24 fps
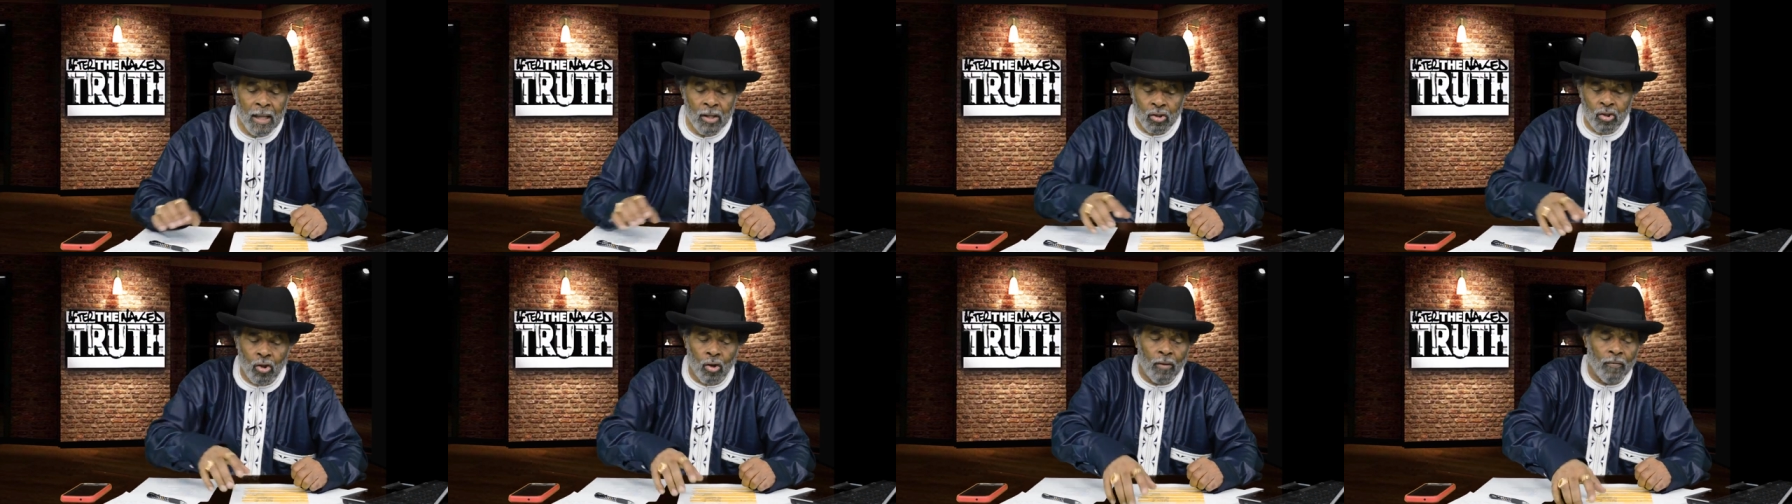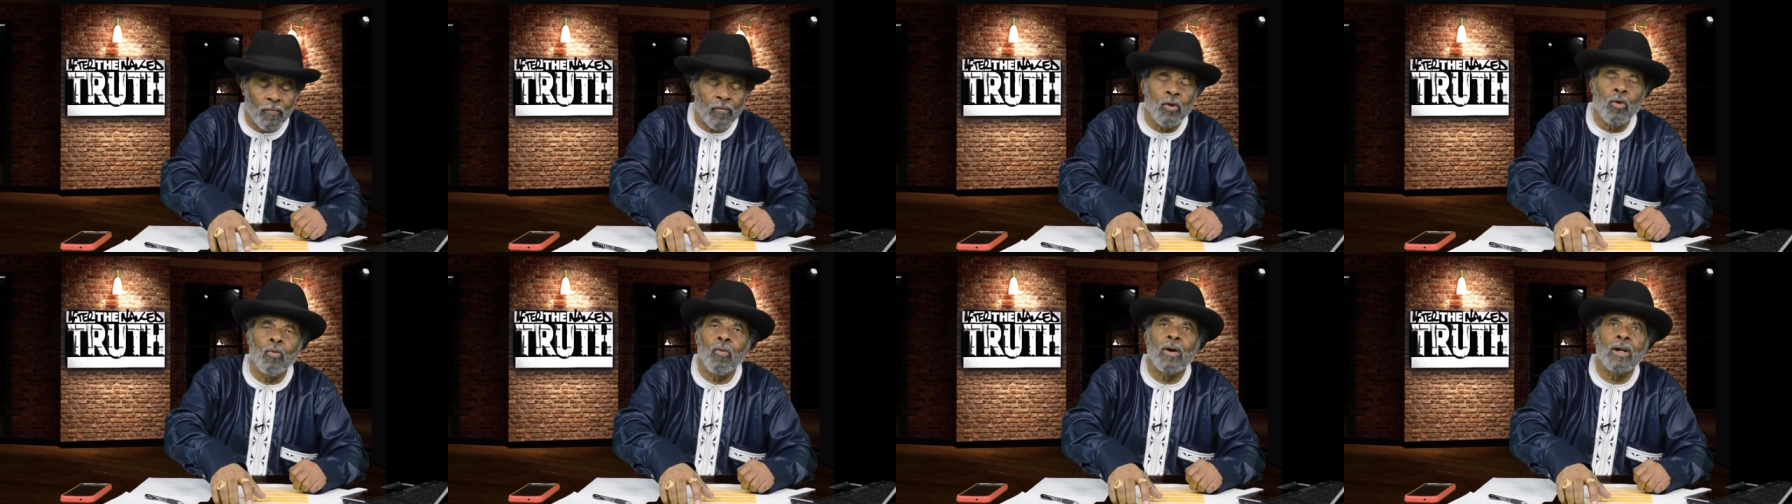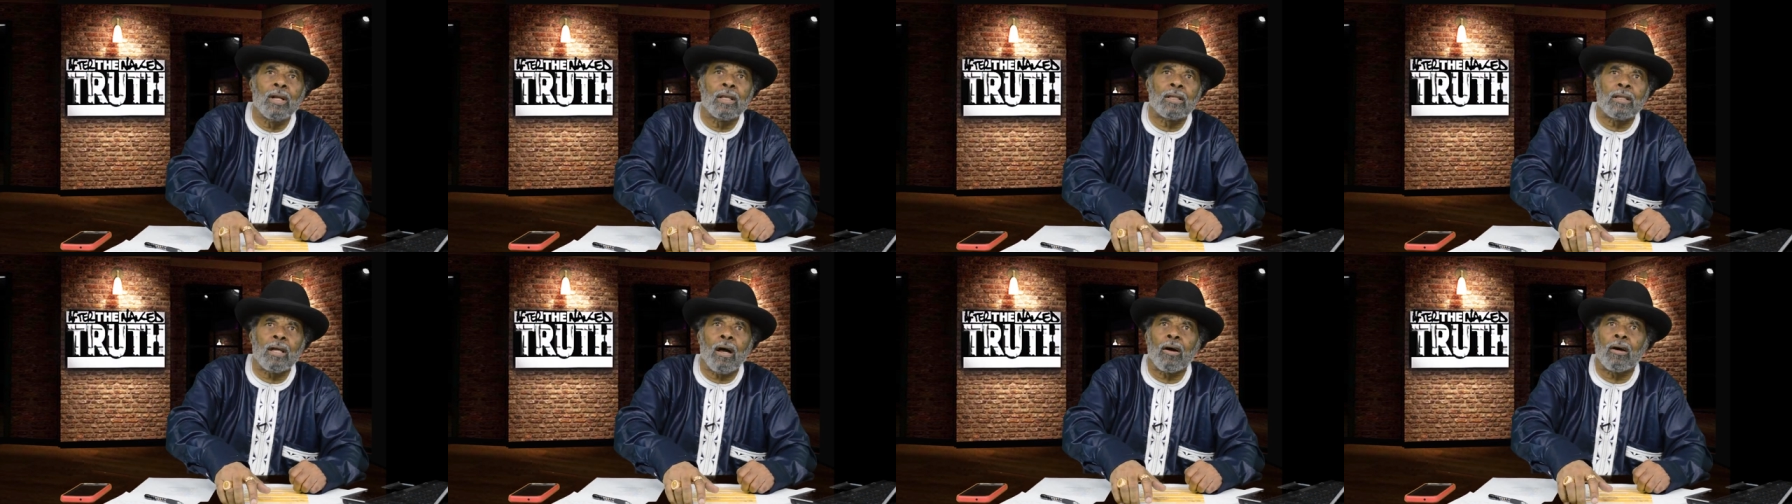So if you want
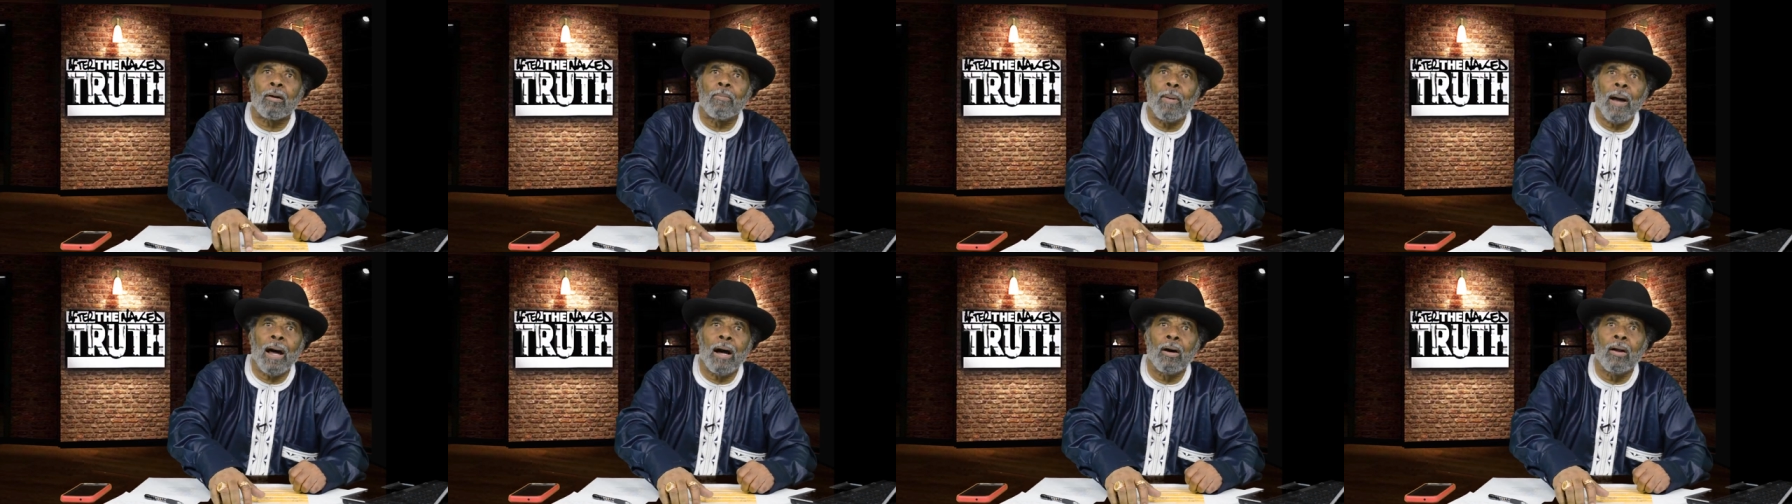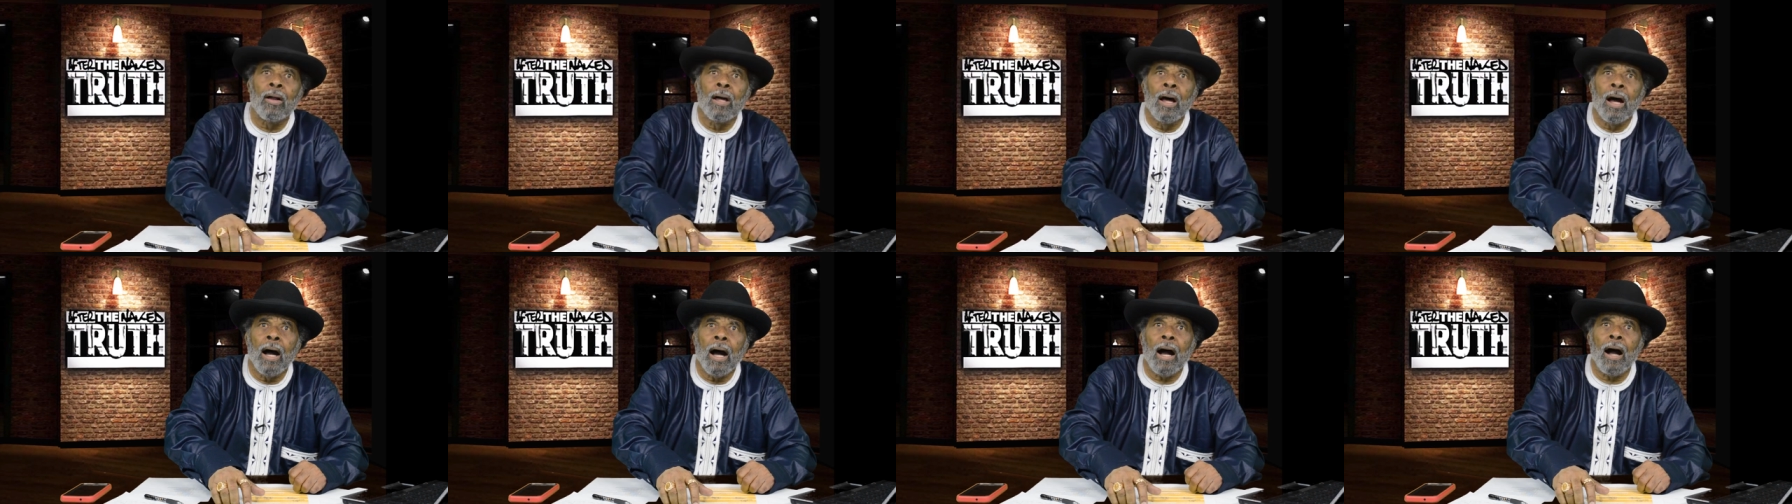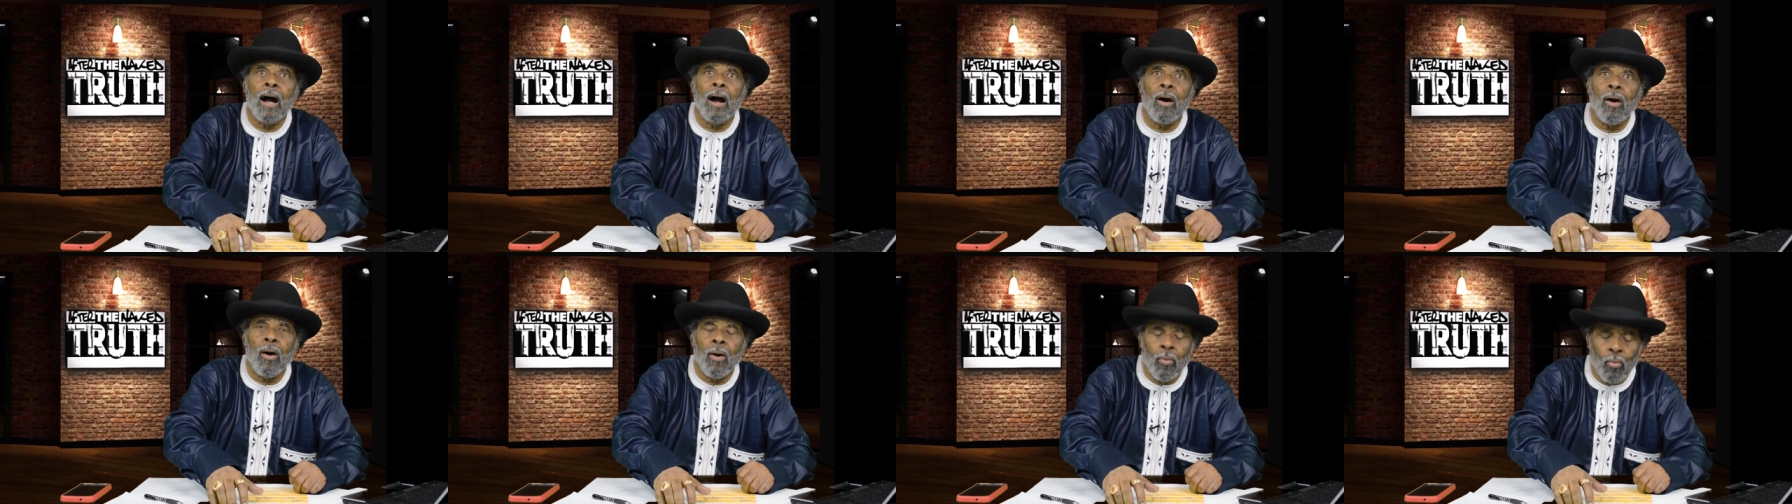to talk about
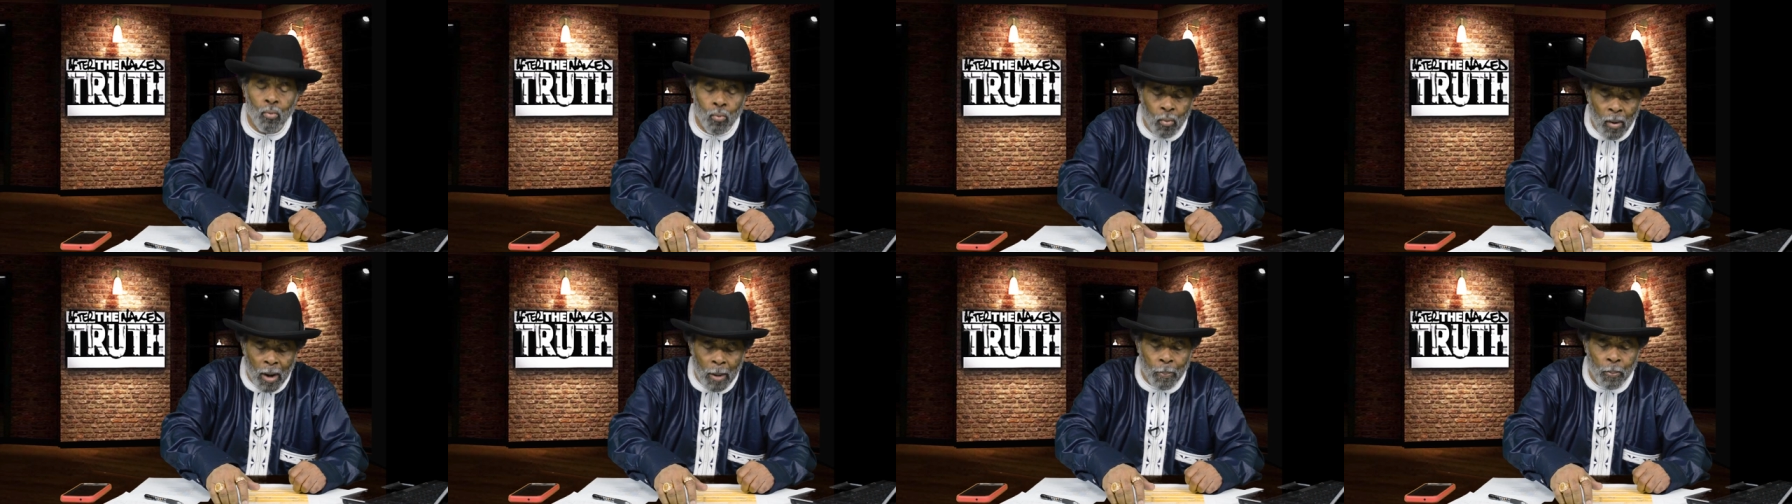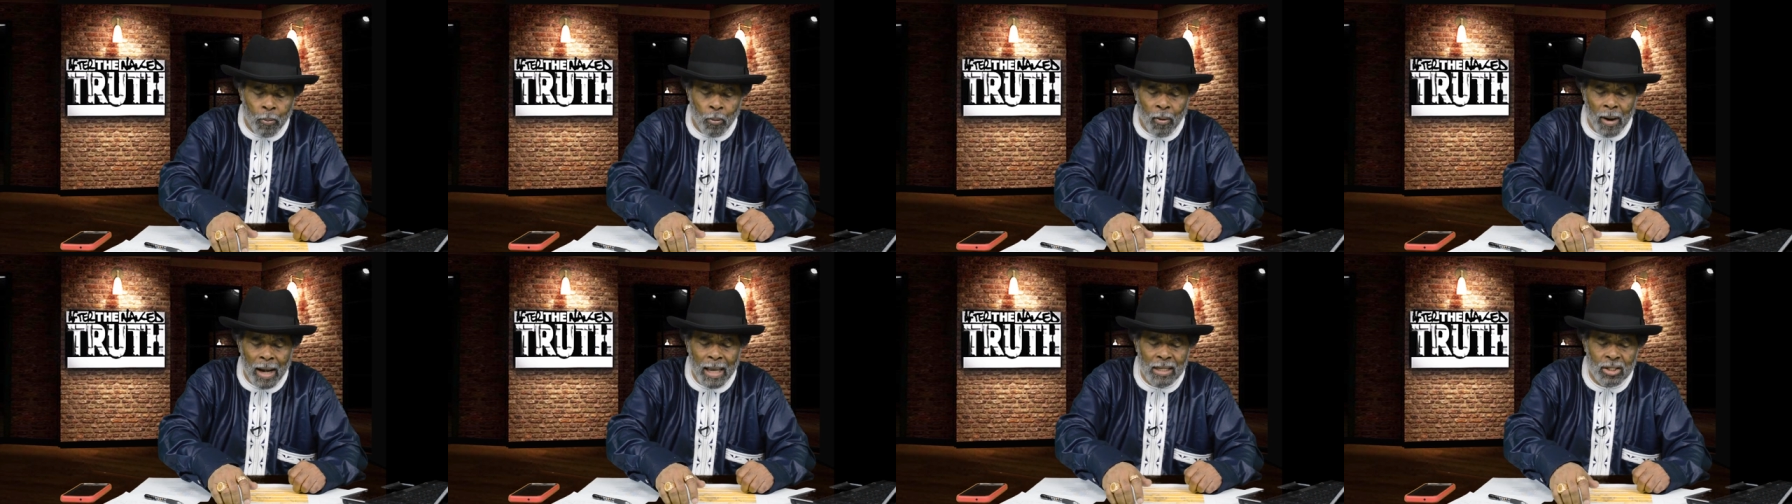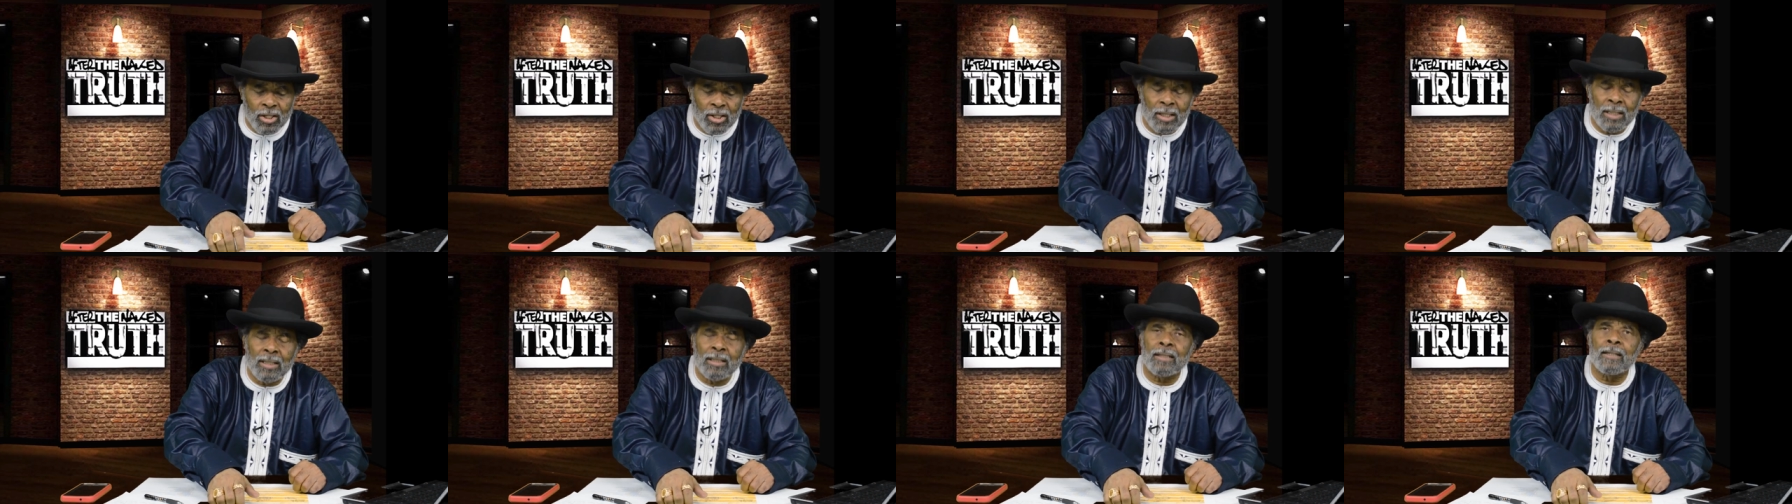uh,
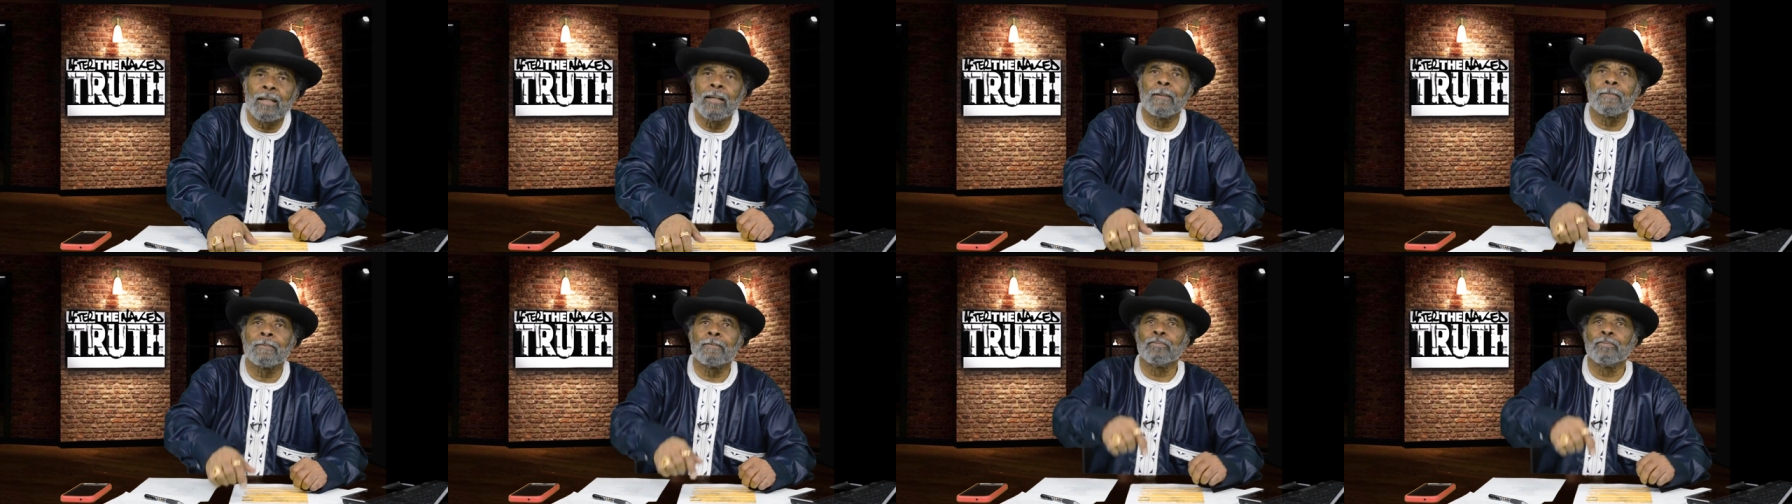reparations,